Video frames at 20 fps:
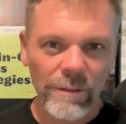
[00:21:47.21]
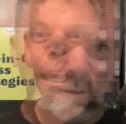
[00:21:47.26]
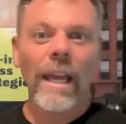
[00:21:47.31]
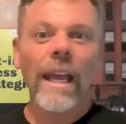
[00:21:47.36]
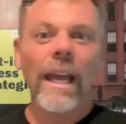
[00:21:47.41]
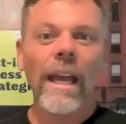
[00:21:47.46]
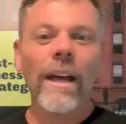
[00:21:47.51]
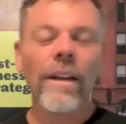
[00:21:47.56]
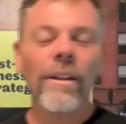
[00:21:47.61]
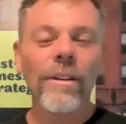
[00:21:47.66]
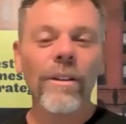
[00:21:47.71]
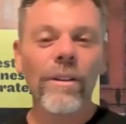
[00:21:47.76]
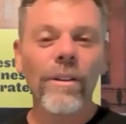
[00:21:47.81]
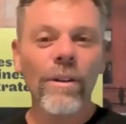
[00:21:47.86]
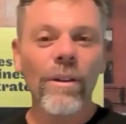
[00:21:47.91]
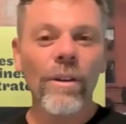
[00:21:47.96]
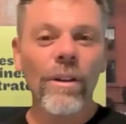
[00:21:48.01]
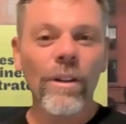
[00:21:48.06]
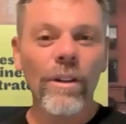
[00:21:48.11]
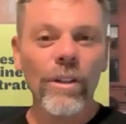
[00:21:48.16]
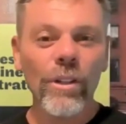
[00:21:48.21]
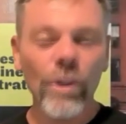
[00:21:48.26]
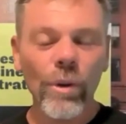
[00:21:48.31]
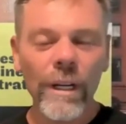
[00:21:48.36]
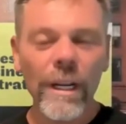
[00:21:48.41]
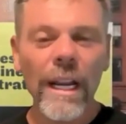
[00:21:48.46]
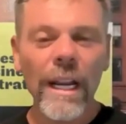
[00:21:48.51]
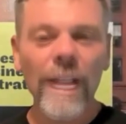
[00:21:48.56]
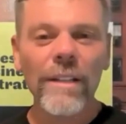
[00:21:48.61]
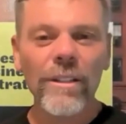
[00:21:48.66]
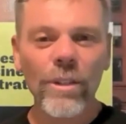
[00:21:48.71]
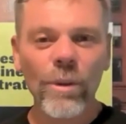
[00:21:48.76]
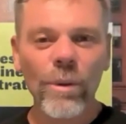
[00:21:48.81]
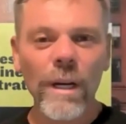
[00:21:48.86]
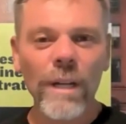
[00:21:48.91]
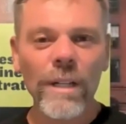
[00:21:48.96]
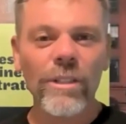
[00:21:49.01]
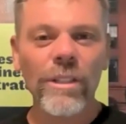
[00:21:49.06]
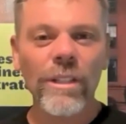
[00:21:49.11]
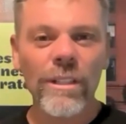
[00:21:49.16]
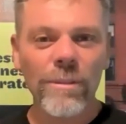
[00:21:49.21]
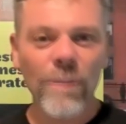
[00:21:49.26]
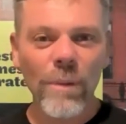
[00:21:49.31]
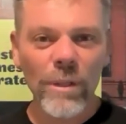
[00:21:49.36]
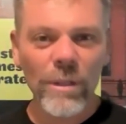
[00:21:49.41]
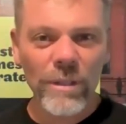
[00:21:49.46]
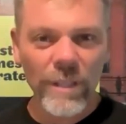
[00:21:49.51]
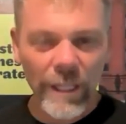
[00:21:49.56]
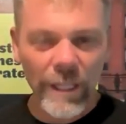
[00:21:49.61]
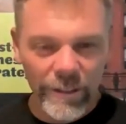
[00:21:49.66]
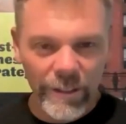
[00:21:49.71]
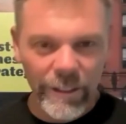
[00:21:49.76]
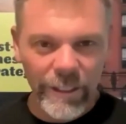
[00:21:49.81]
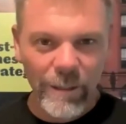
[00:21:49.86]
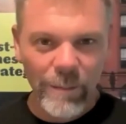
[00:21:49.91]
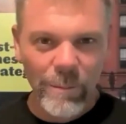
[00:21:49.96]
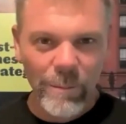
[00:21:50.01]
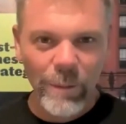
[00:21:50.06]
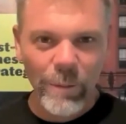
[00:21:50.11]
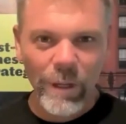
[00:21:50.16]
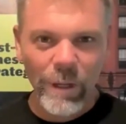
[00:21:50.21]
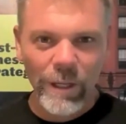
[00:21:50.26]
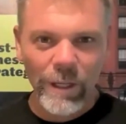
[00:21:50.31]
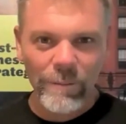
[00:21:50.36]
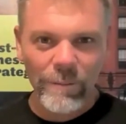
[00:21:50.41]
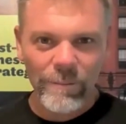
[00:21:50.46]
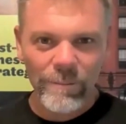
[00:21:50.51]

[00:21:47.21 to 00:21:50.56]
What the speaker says: And your next question is most likely going to be what?